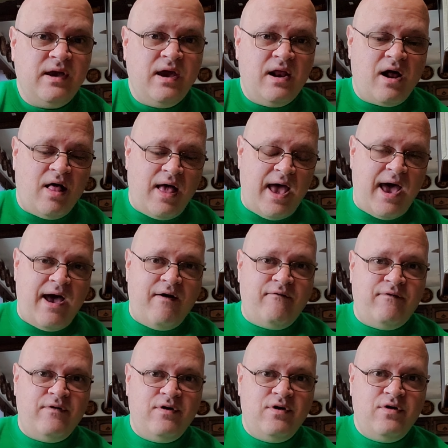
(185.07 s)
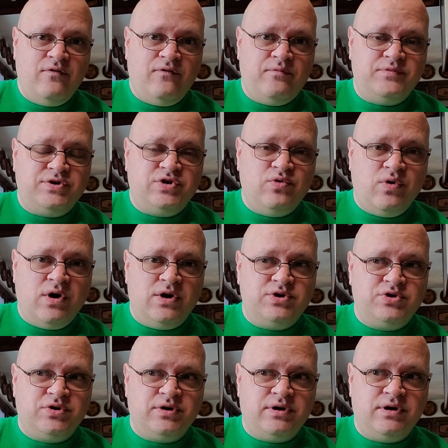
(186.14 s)
And I'll have from
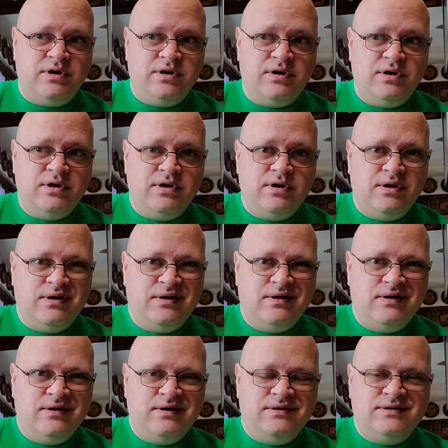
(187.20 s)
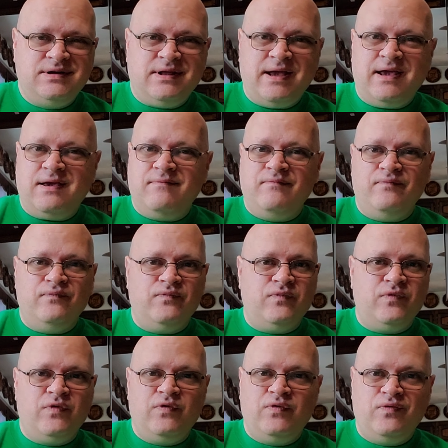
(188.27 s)
200 to like
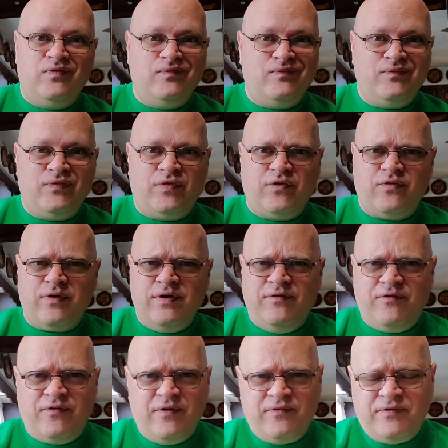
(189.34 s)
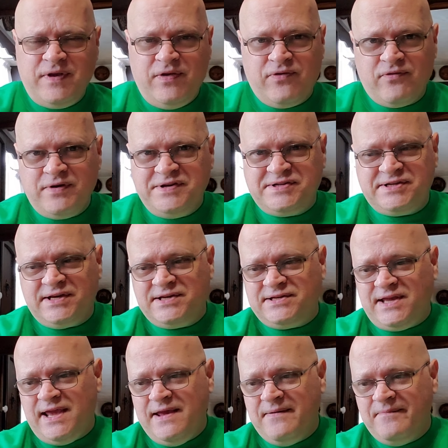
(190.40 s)
350,
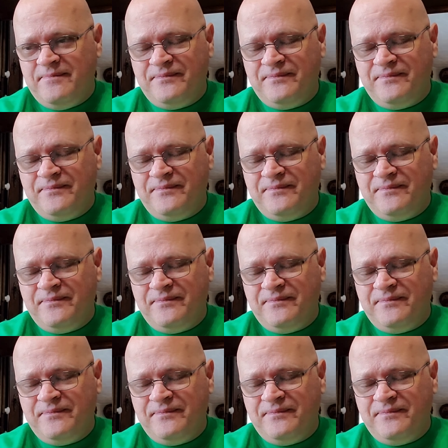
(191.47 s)
360.